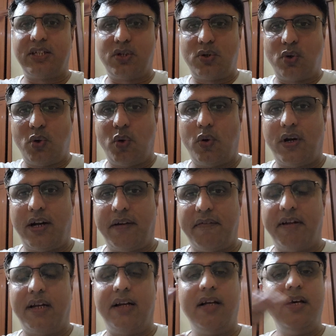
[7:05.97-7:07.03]
the core
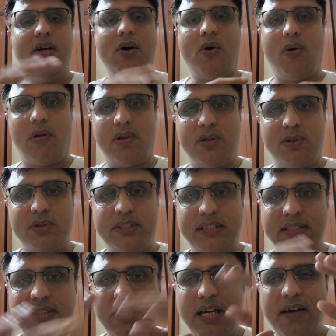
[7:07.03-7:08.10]
level, all those
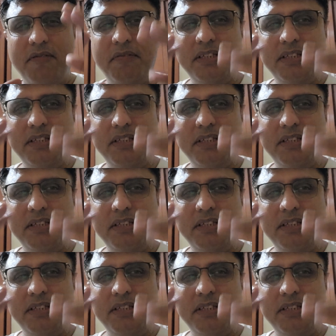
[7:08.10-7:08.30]
things